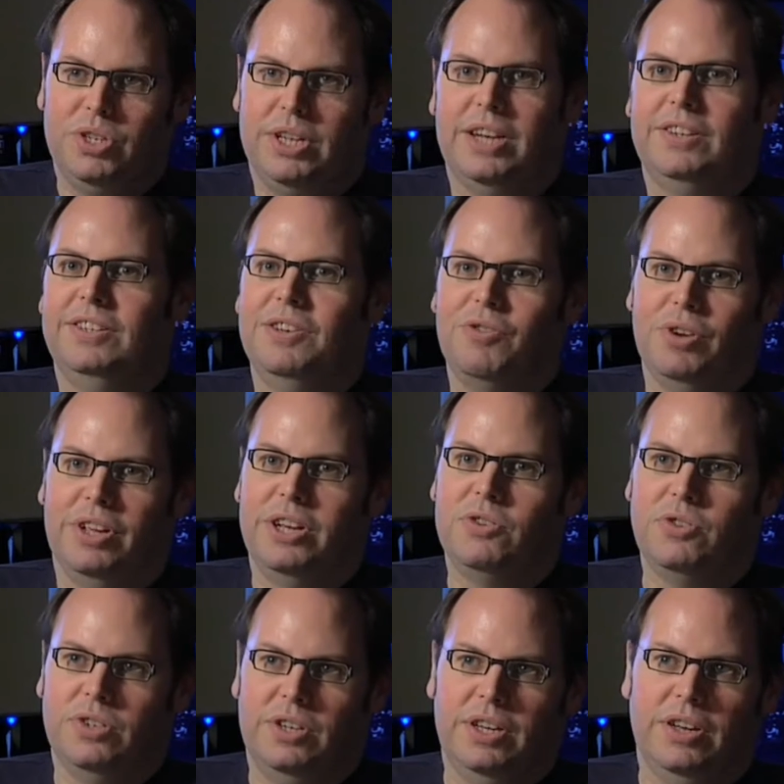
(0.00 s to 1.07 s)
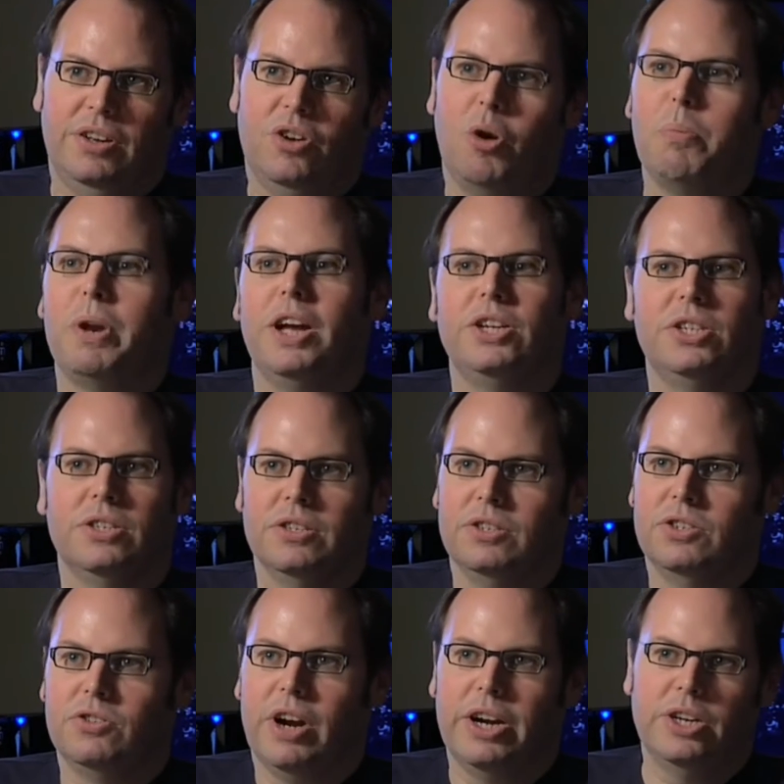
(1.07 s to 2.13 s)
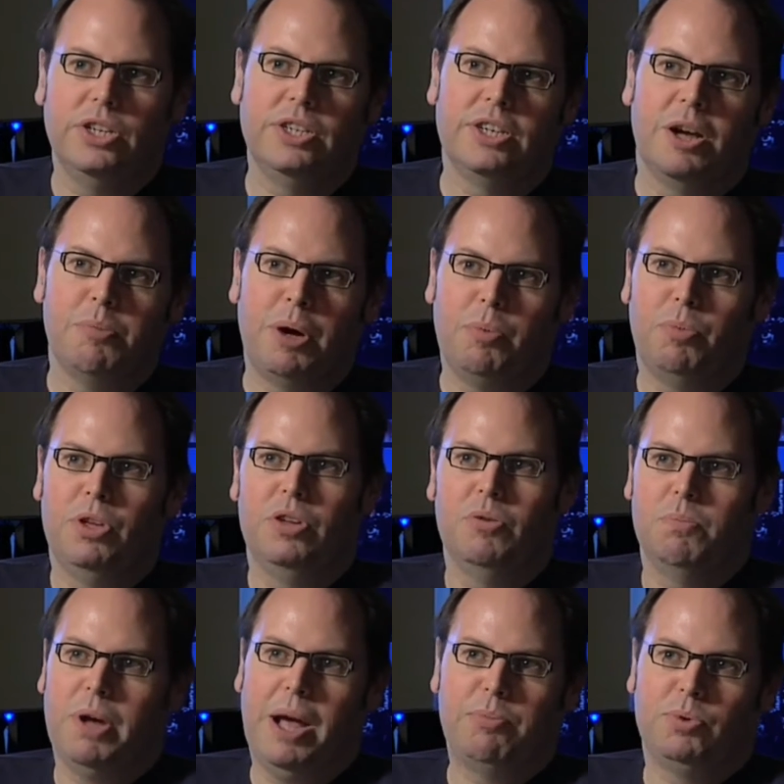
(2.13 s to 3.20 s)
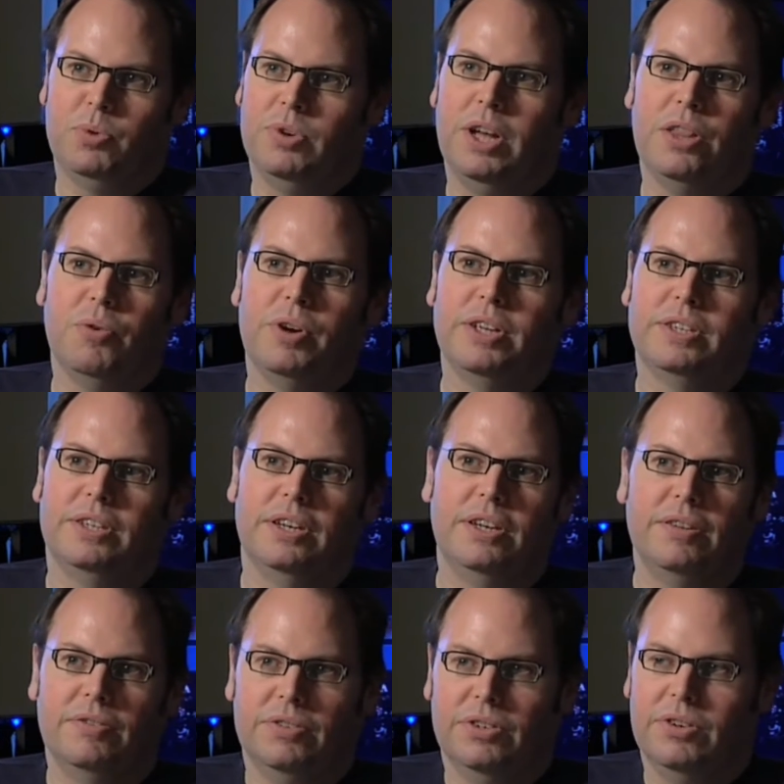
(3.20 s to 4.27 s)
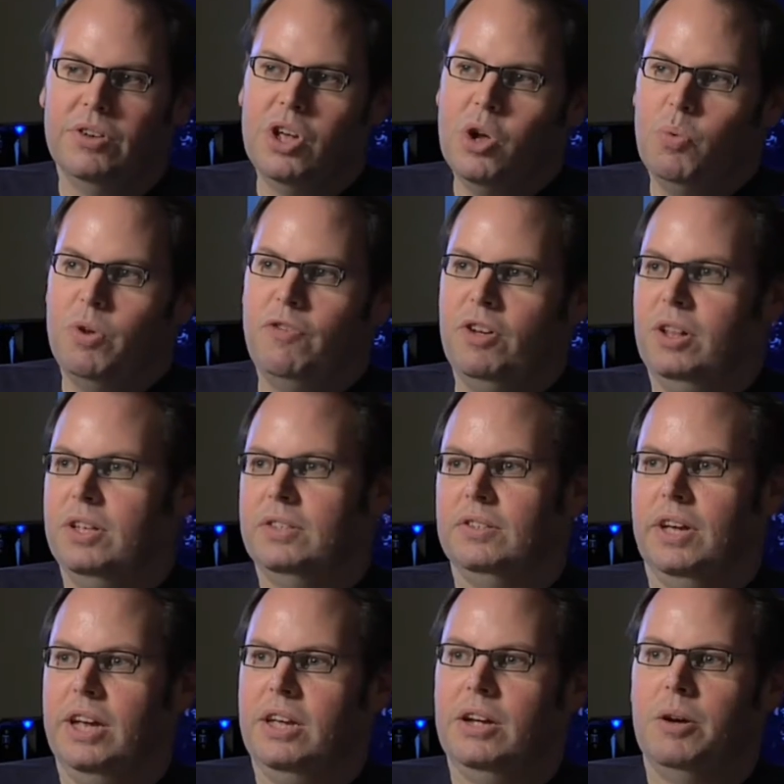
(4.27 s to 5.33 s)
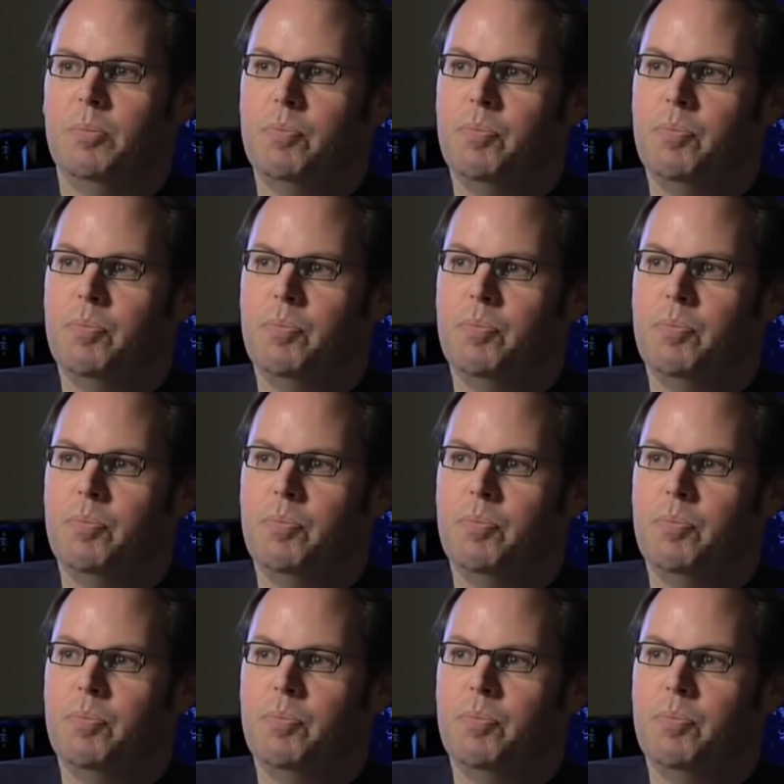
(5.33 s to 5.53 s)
You start to see really interesting combinations and strategies come up that you perhaps wouldn't otherwise see. So we feel it's like